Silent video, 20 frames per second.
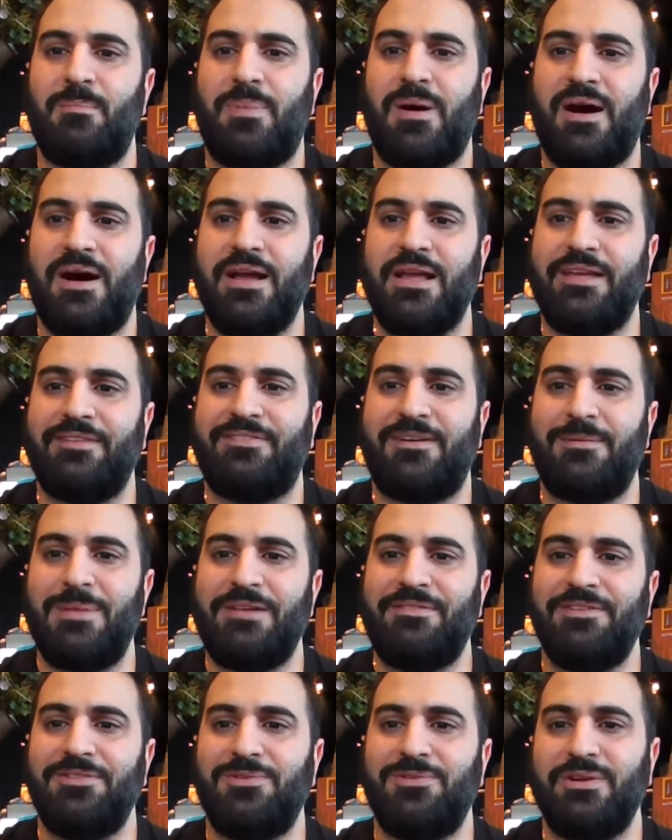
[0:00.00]
But if I'm
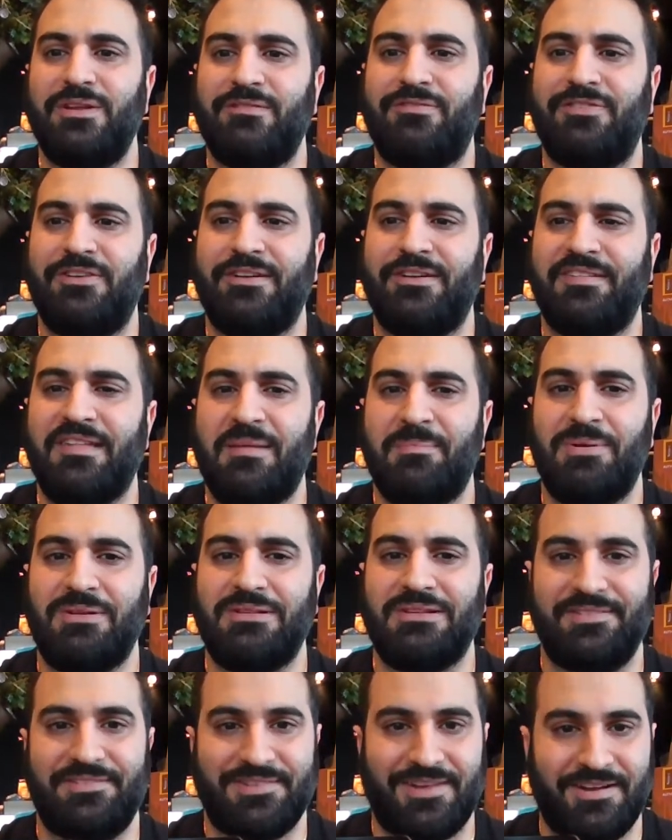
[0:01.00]
ever doing, for example,
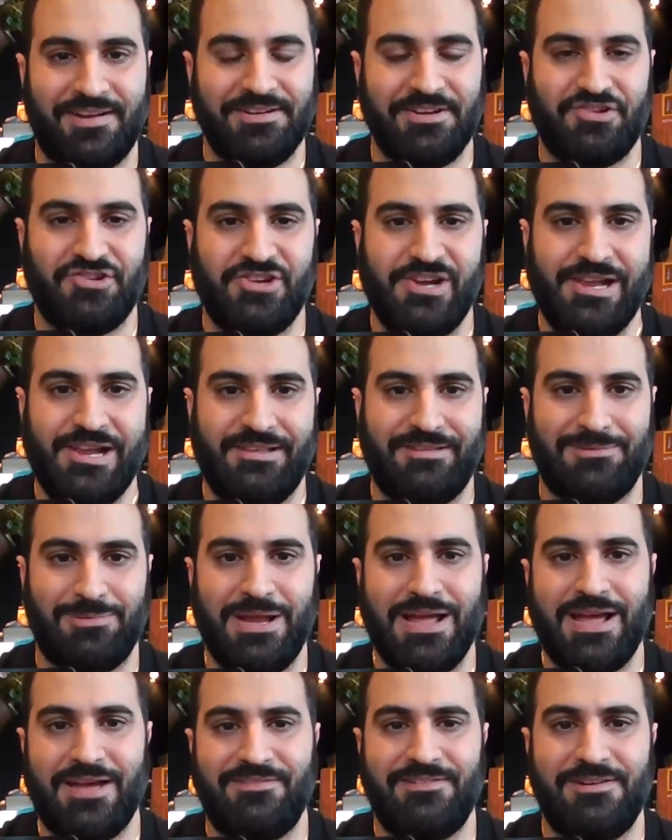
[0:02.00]
lasagna sheets,
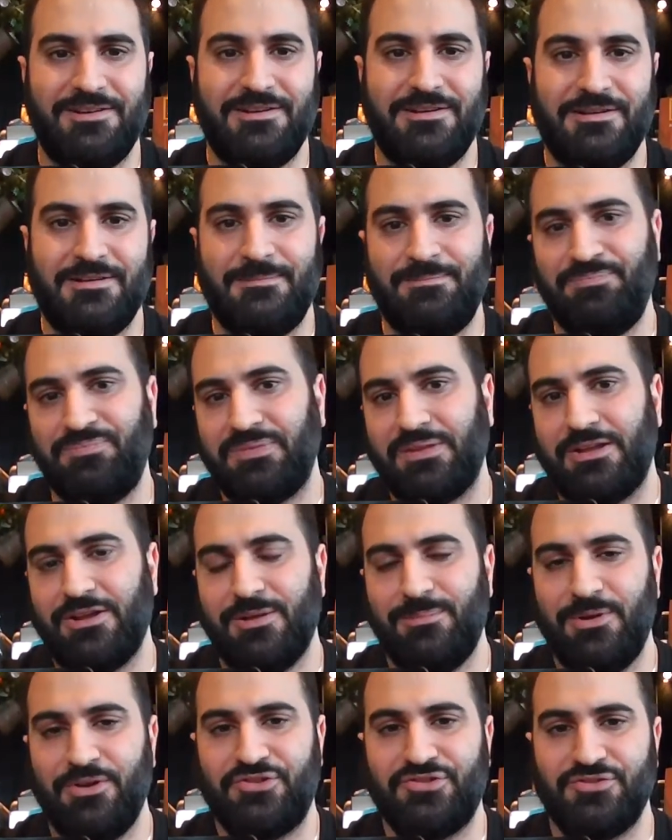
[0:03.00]
we have a
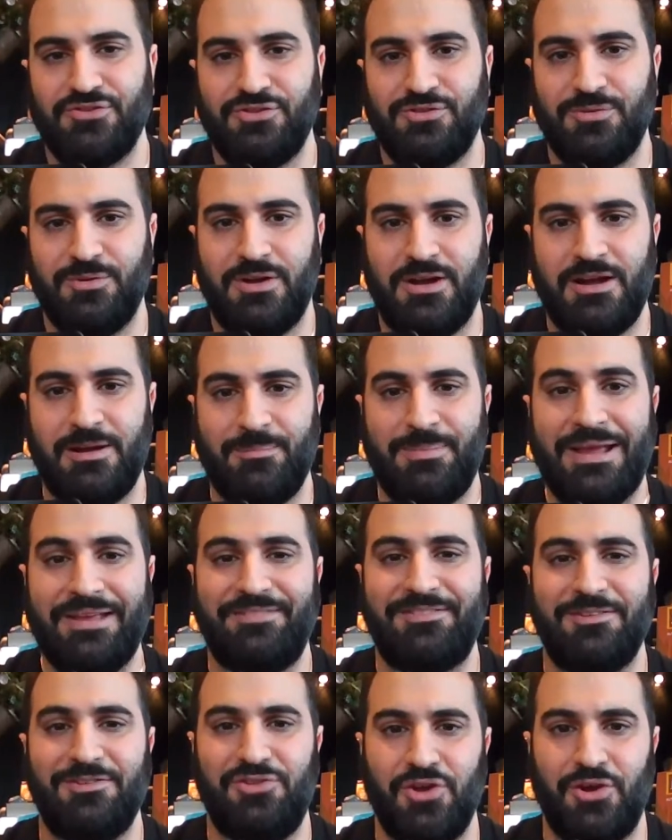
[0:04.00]
commercial
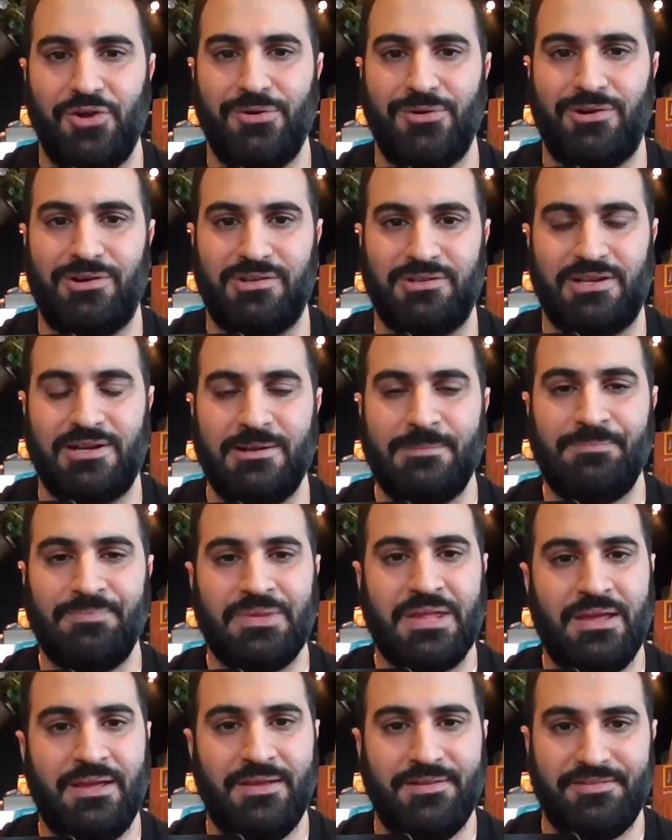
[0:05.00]
pizza dough roller.
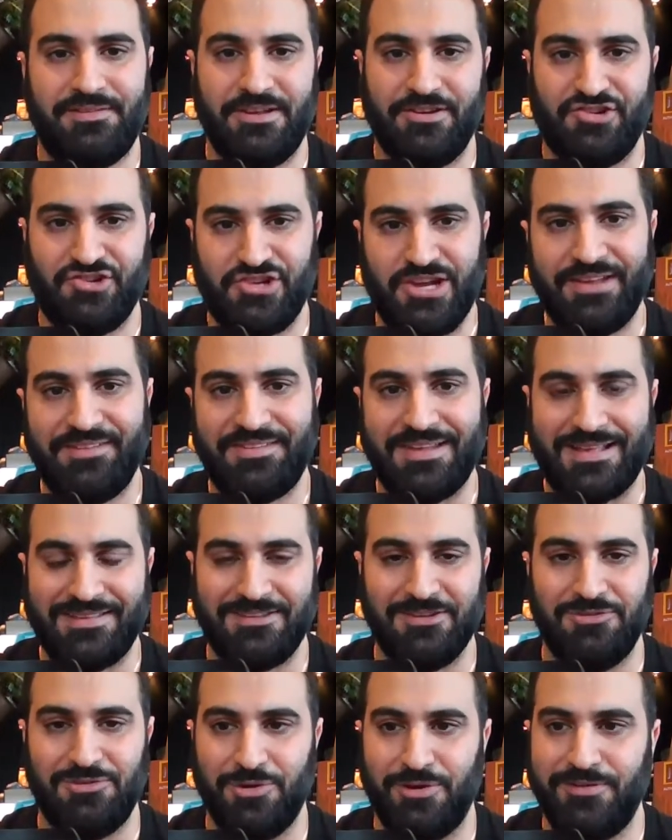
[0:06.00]
So it sheets out
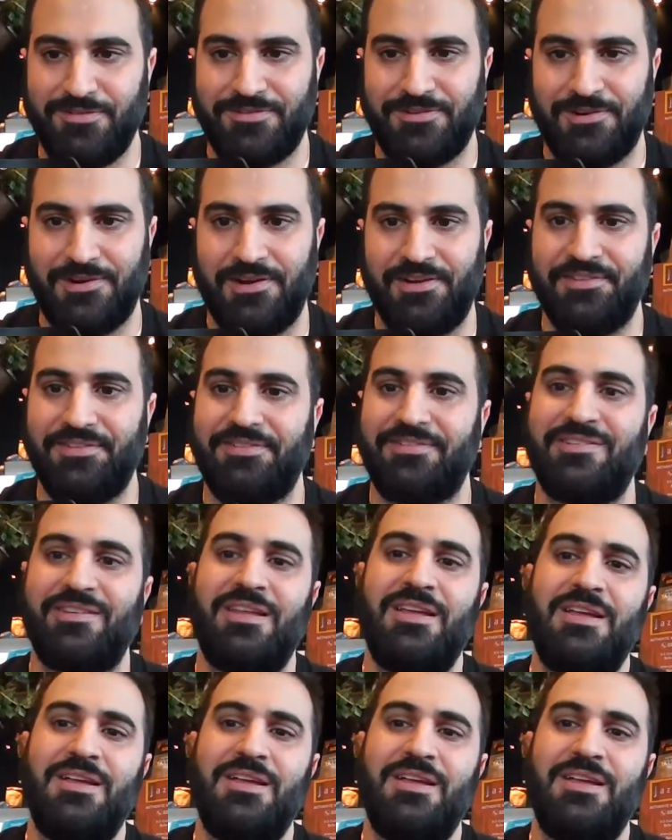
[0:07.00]
the dough for us.